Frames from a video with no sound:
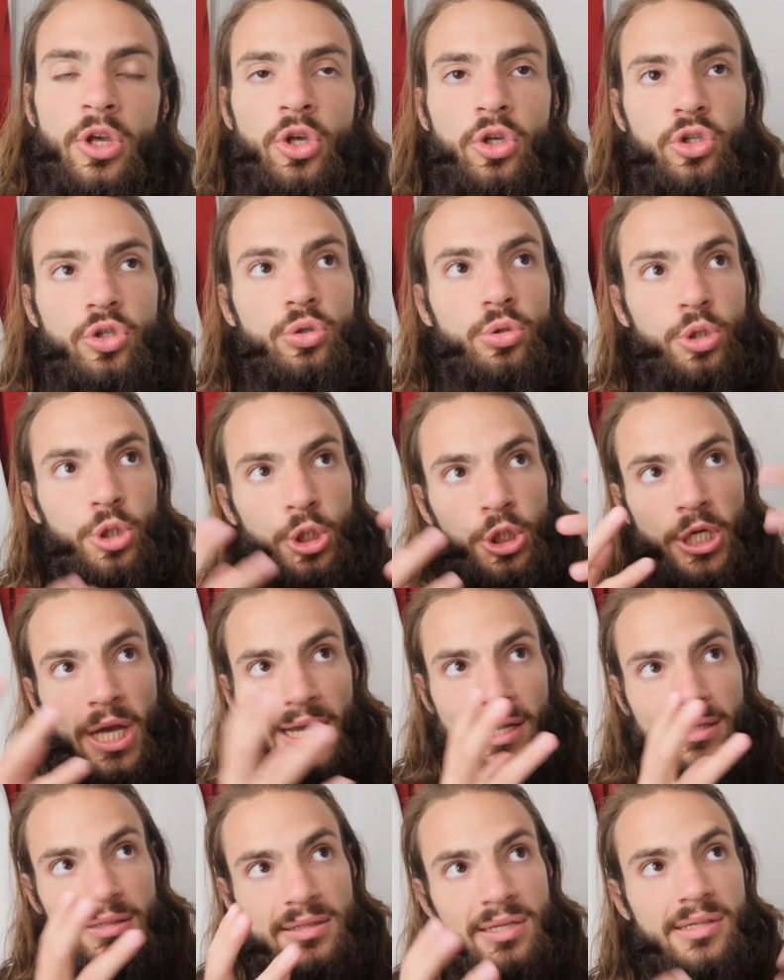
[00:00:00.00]
You
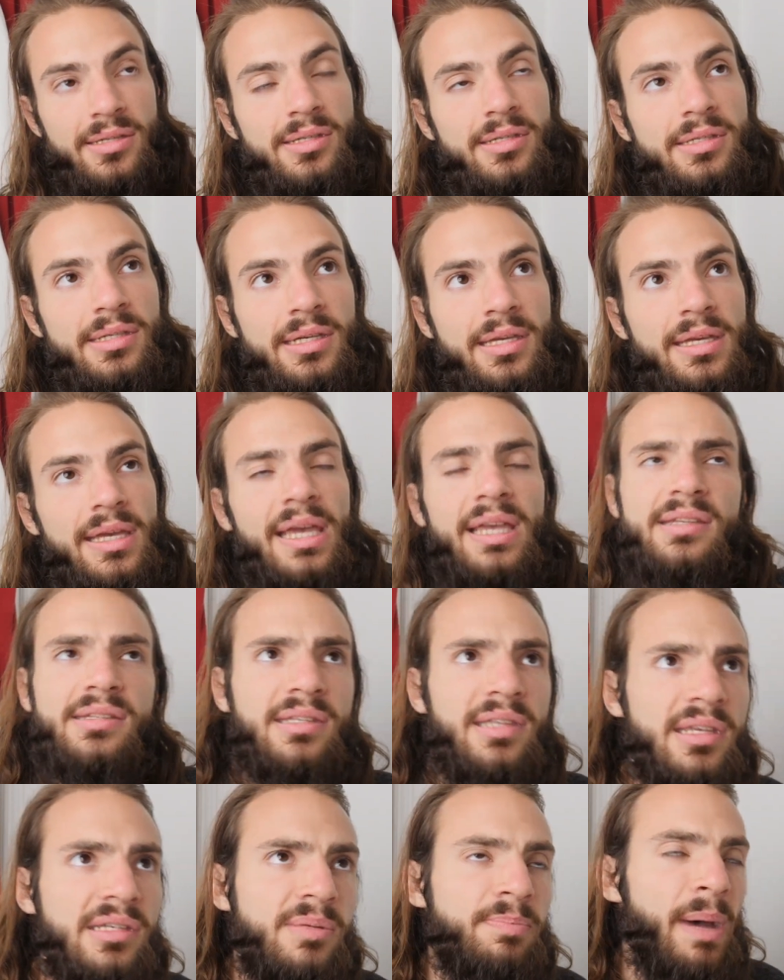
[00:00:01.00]
check to see, is
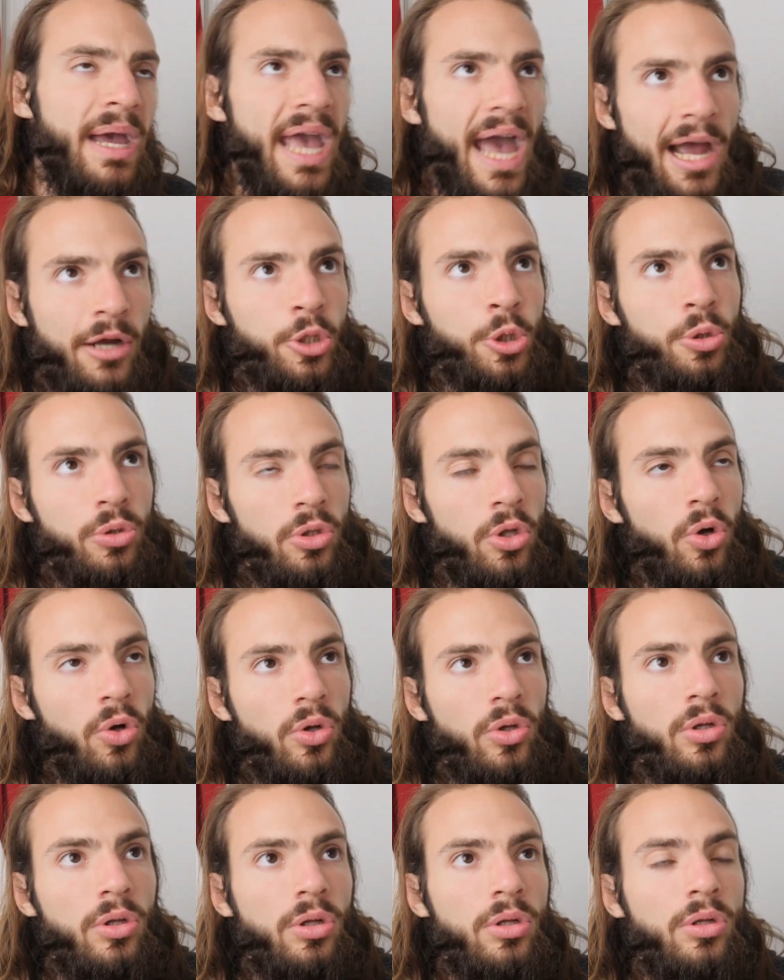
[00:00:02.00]
this my actual
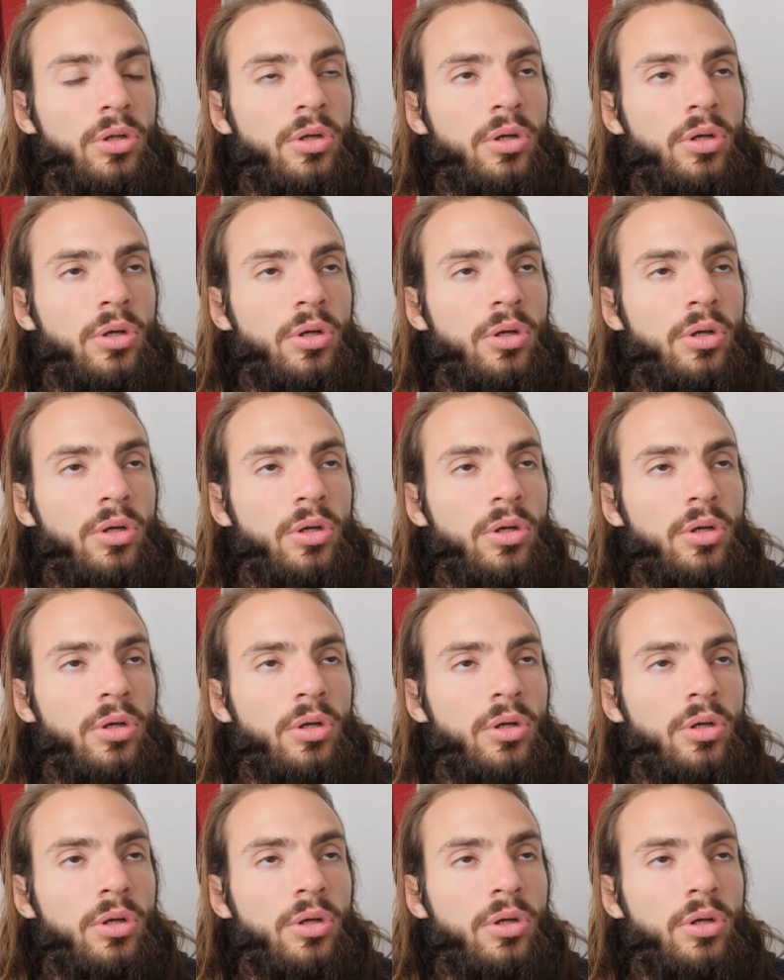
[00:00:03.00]
goal?